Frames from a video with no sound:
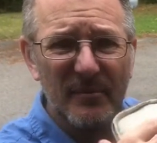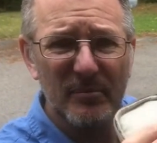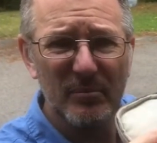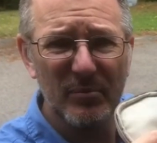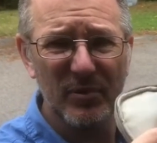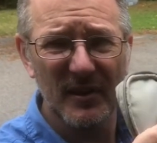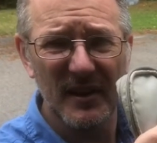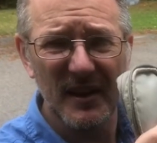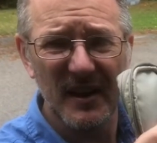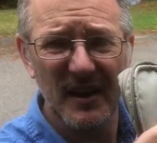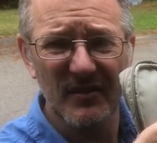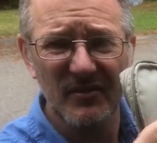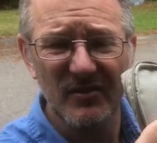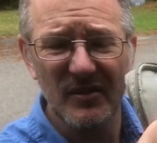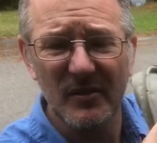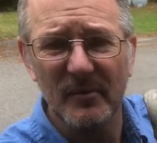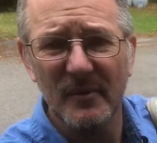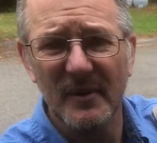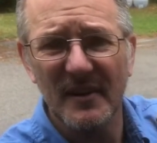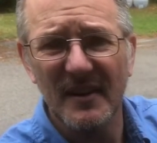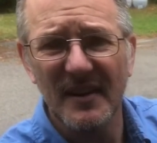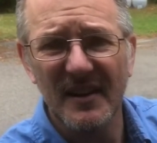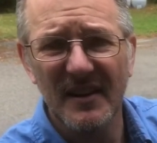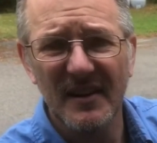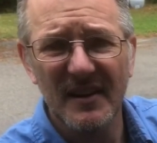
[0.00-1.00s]
plenty of room
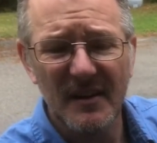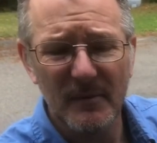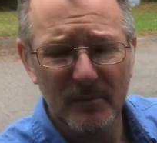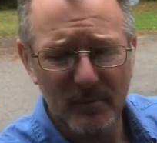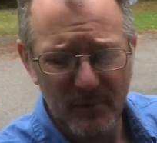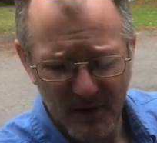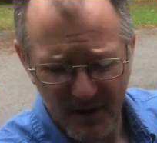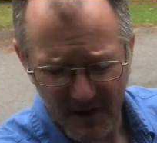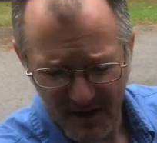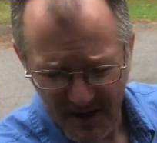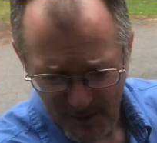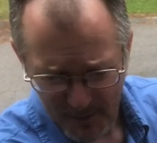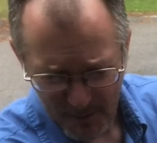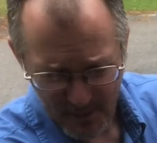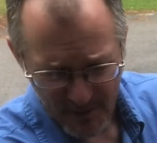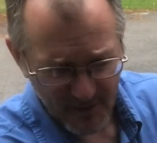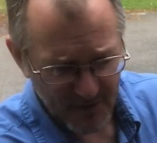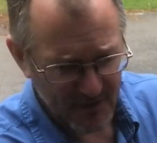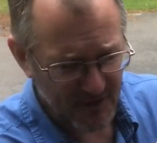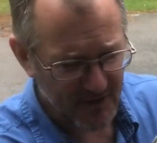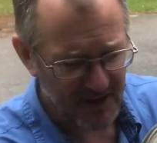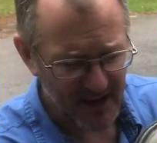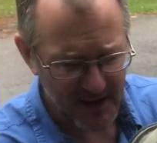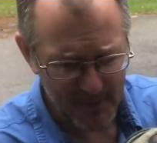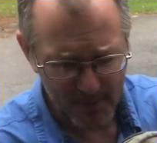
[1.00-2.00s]
in here to put a couple of
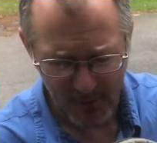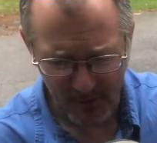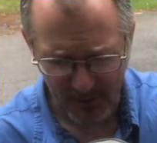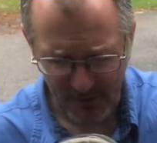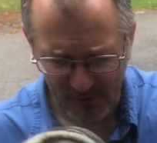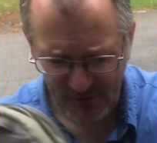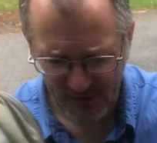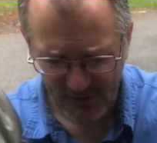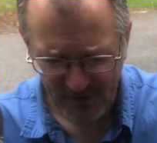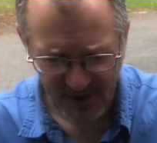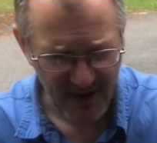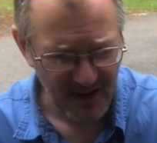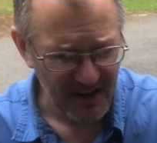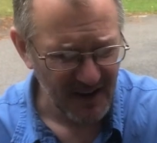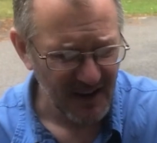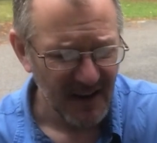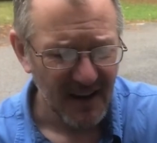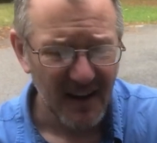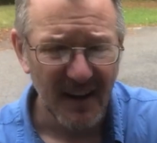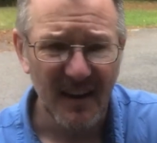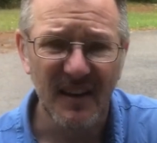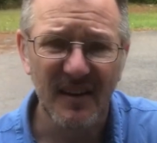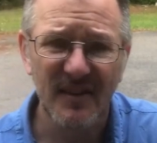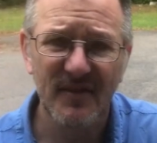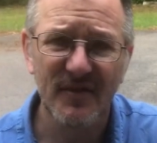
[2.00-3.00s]
samples.
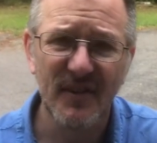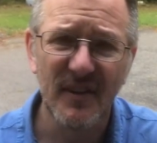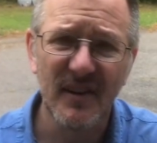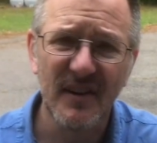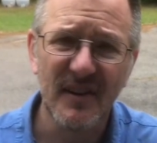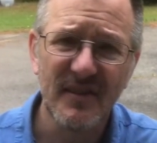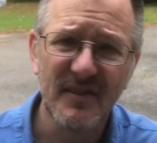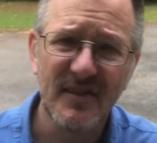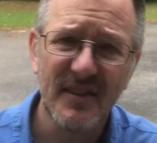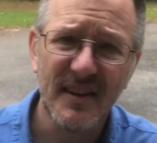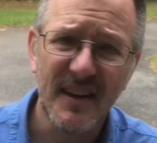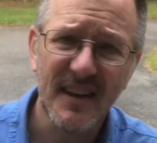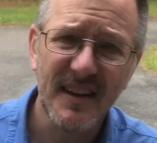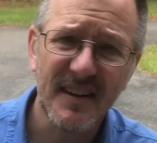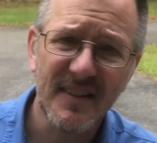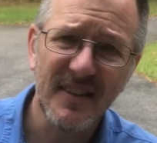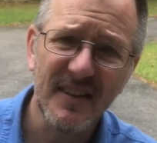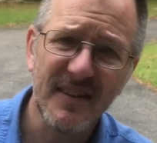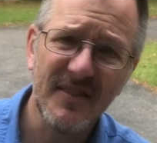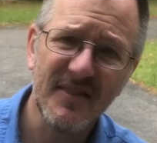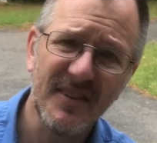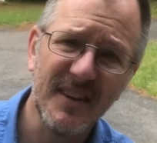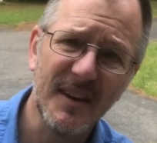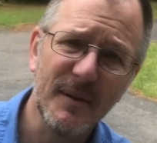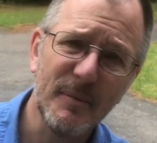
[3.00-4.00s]
And as far as taking the
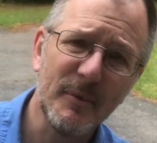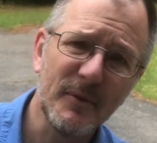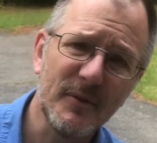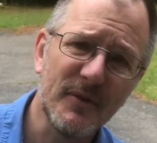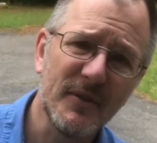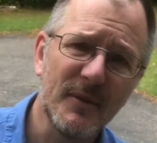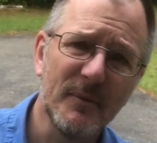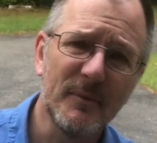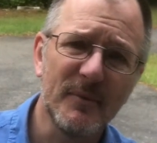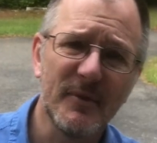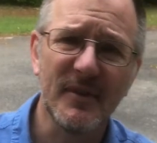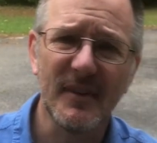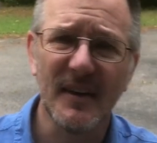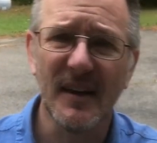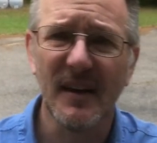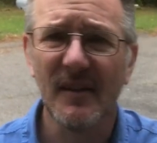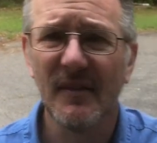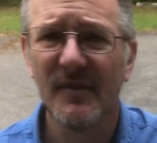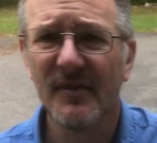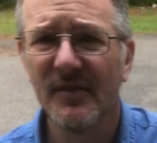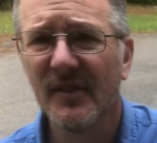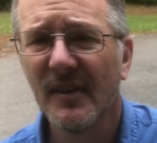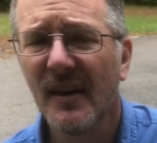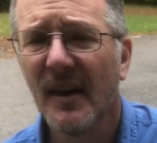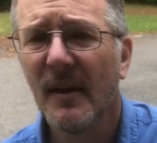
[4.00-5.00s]
samples
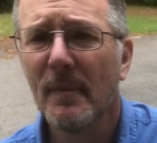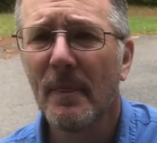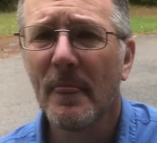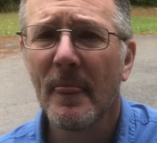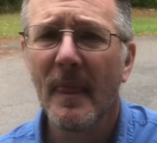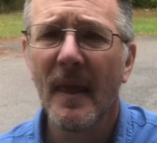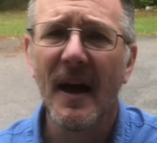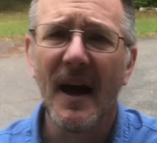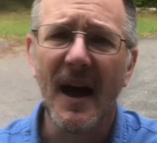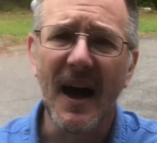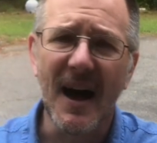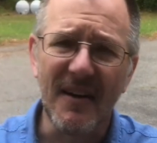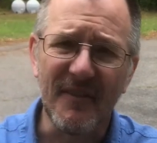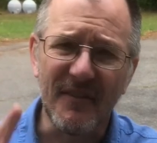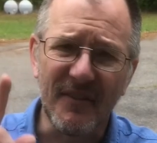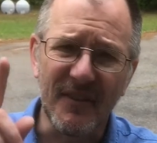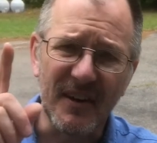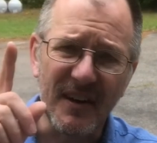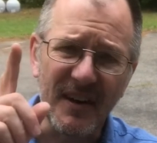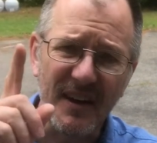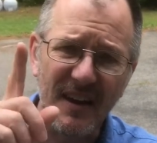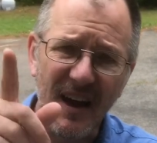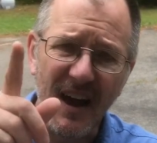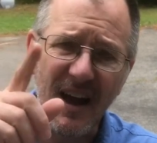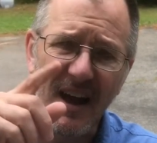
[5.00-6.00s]
themselves, I
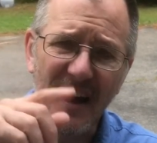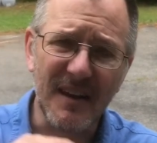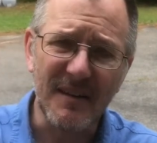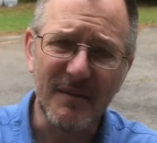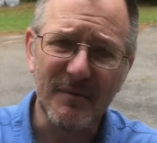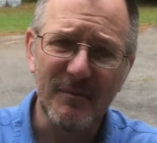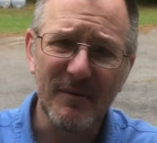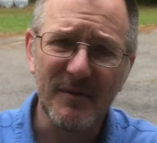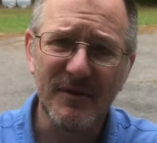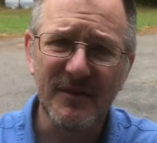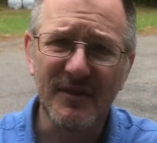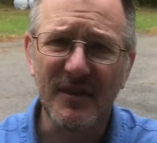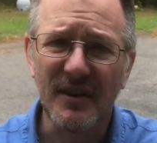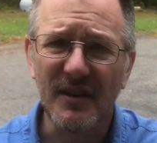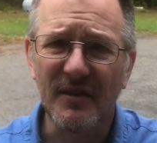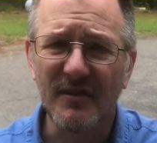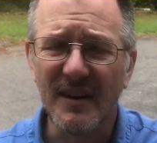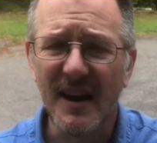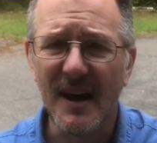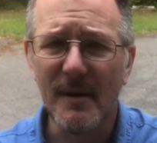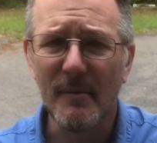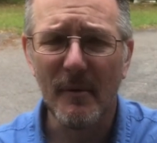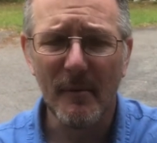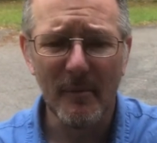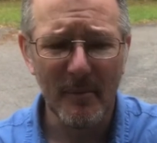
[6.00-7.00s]
forgot to
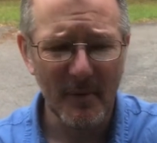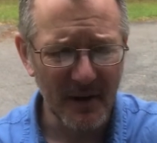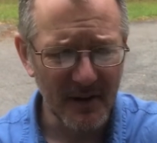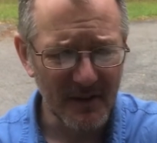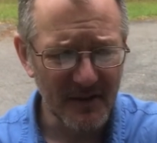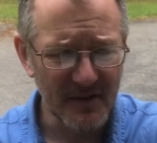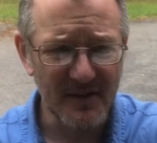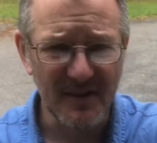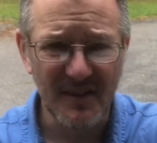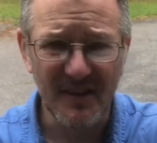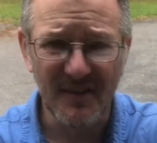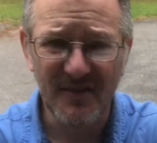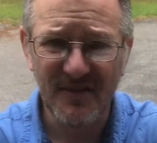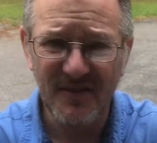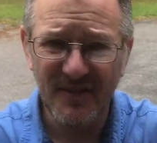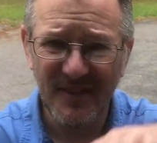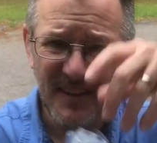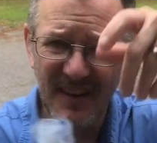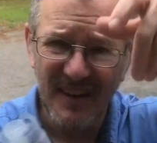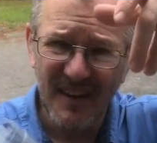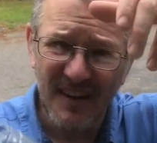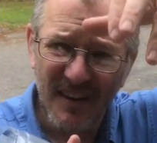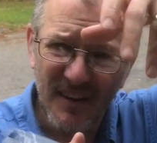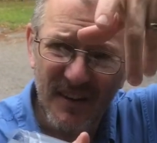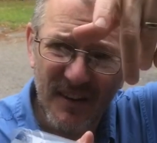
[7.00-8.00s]
grab a bunch of
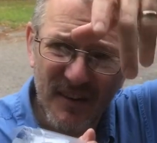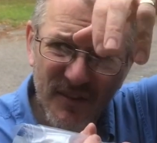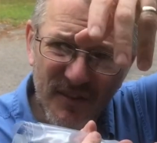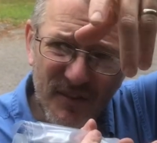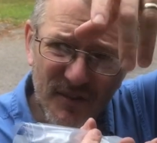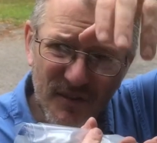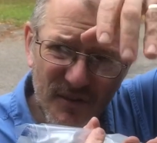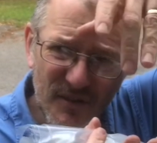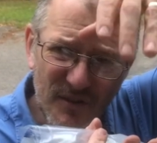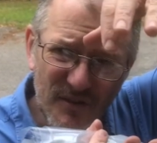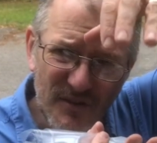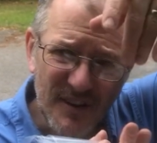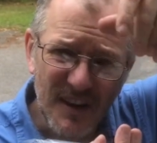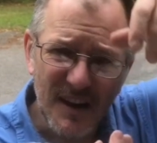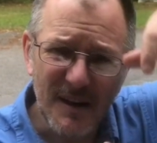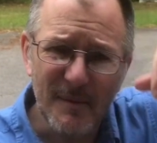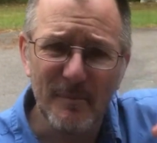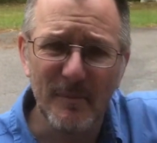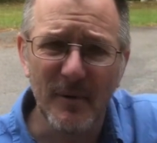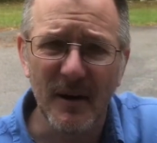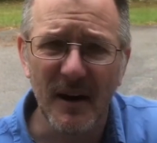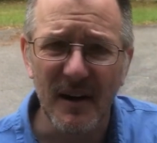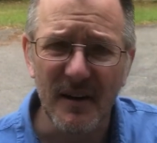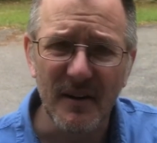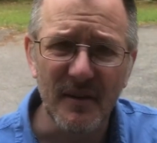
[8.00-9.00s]
screw
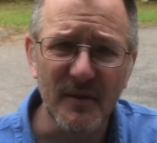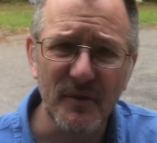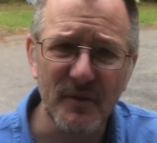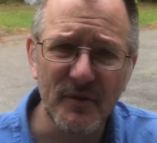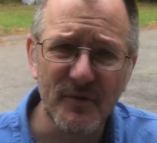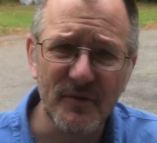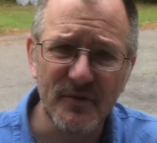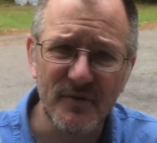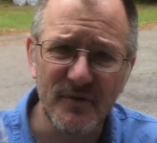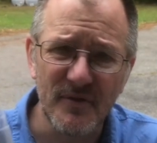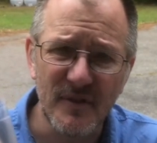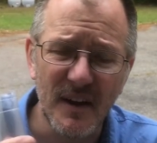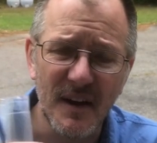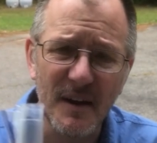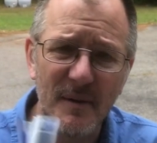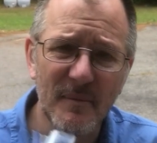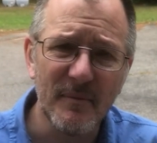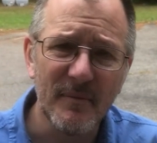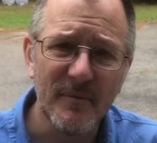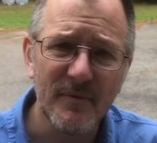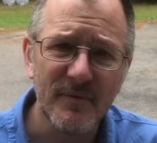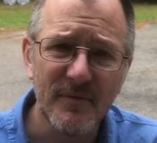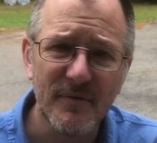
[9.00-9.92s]
top bottles from